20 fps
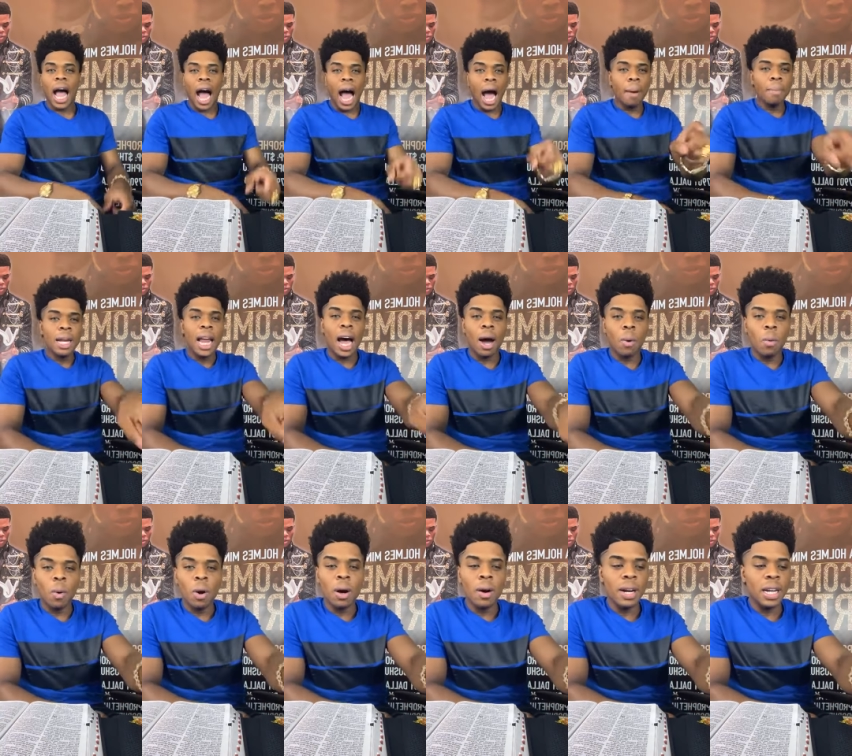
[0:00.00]
I'm not
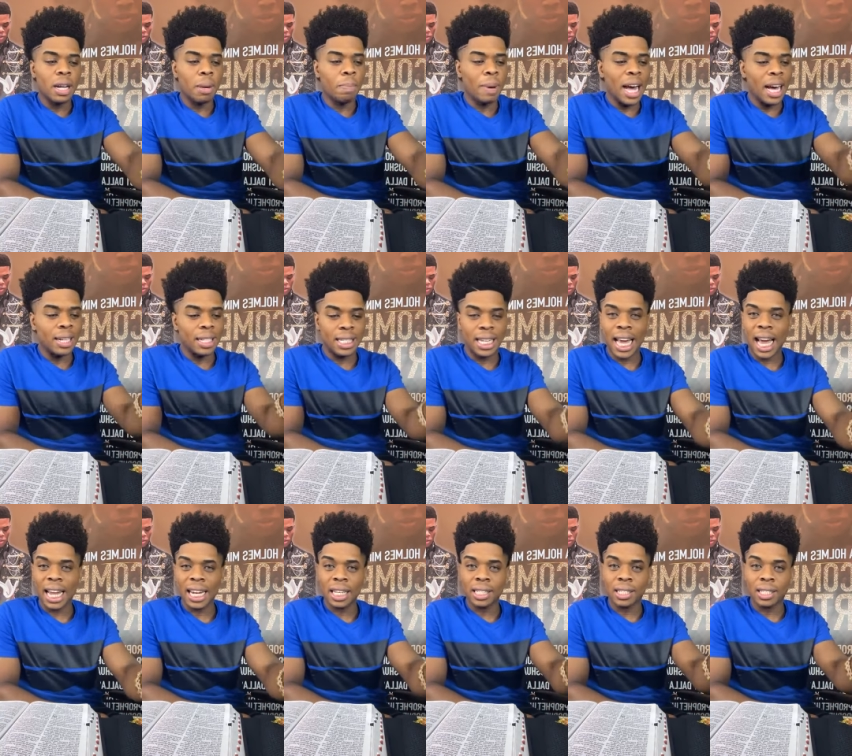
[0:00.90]
worried about
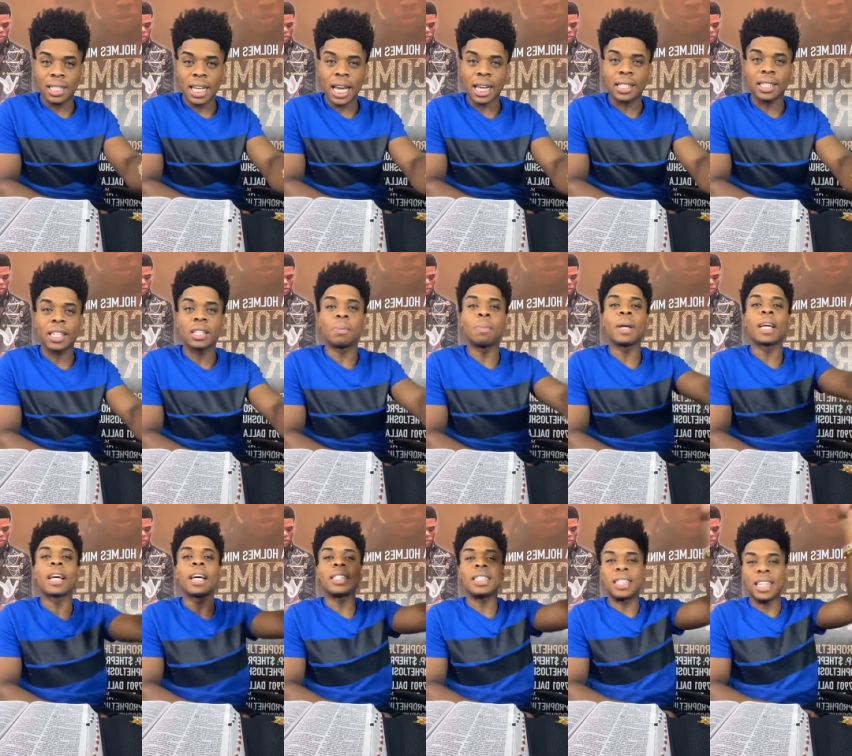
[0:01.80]
Dallas, Texas,
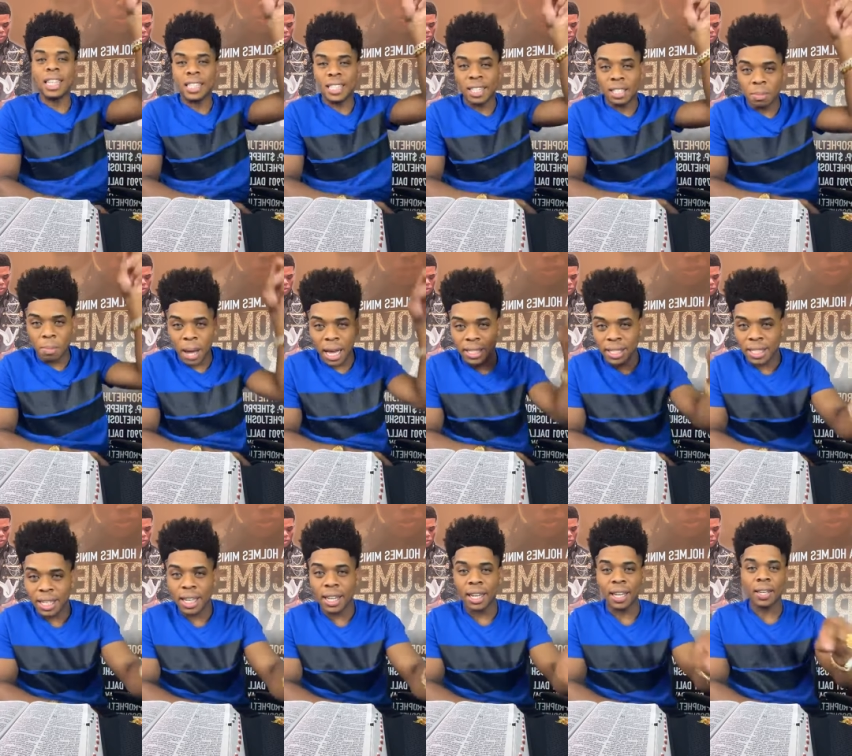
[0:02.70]
because this is my
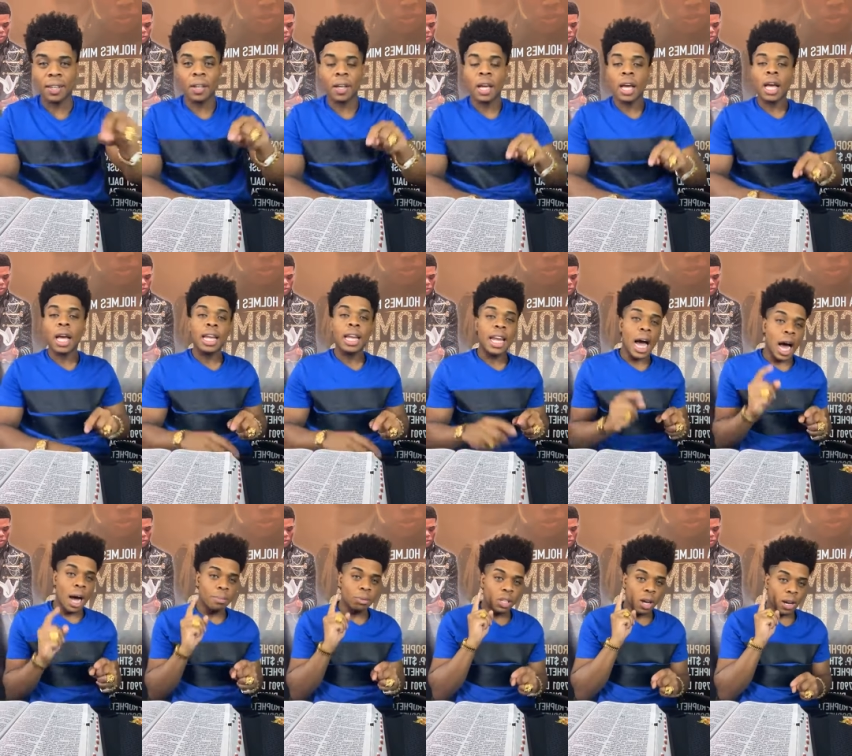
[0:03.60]
city. Now,
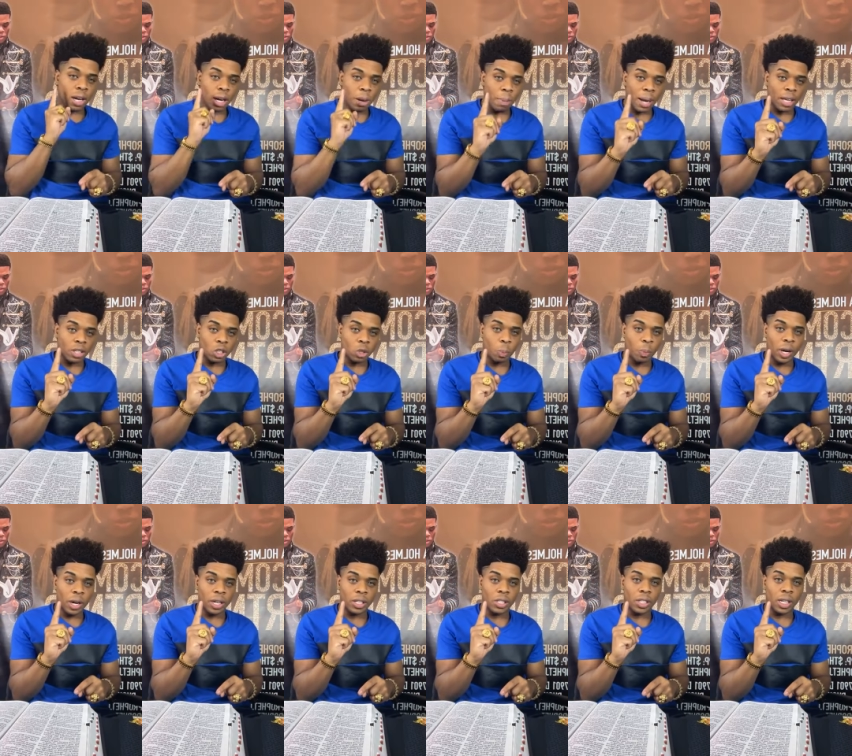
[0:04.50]
I'm talking about
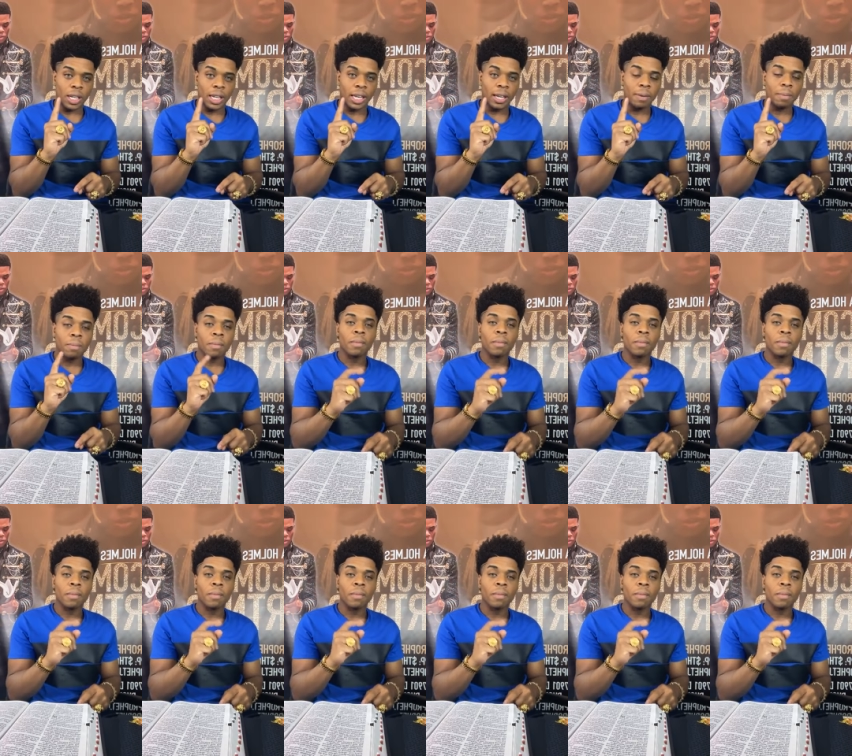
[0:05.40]
spiritually.